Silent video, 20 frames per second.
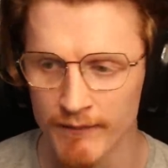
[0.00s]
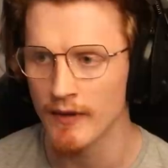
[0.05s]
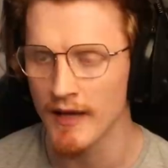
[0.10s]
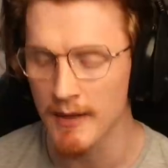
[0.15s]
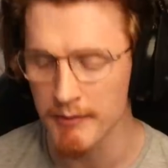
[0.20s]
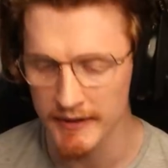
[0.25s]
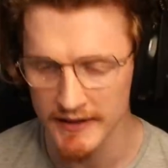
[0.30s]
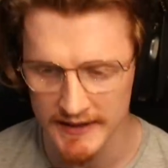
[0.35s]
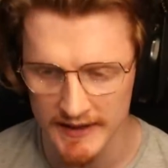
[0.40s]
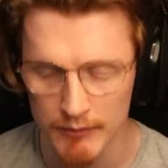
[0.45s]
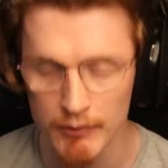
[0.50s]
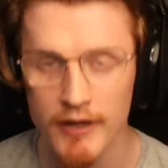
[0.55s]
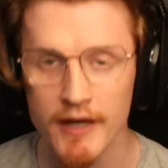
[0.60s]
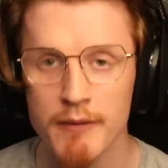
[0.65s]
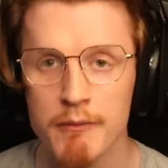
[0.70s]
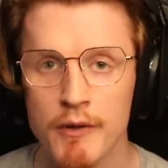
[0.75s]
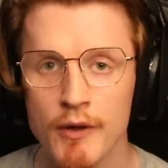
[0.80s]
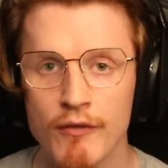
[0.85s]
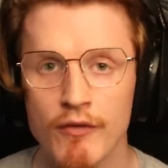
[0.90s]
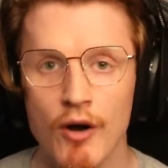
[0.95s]
That being said, we're gonna
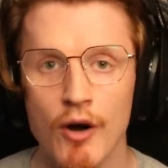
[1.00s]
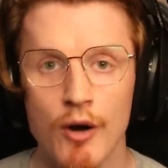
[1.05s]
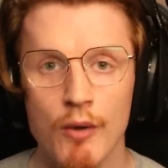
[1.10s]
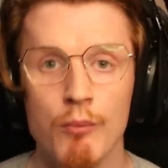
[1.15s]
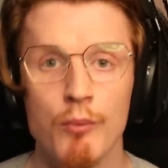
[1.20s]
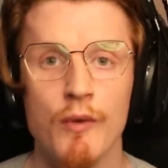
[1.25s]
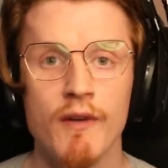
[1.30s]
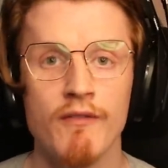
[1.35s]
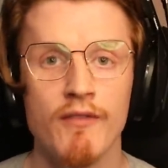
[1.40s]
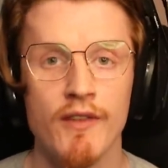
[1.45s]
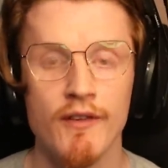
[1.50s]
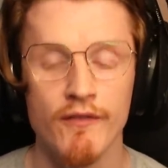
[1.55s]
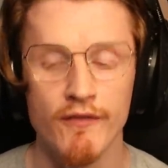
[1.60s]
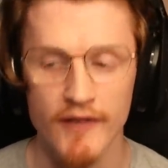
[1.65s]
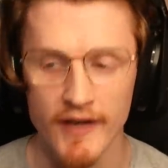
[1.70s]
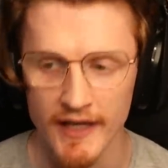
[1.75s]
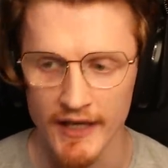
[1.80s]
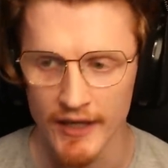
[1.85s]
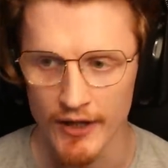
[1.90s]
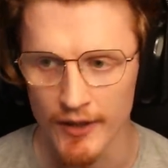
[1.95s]
move on with the
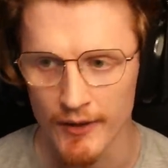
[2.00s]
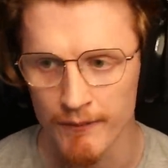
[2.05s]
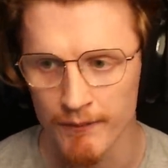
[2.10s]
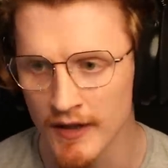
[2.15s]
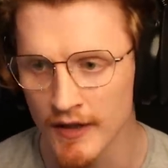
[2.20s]
video.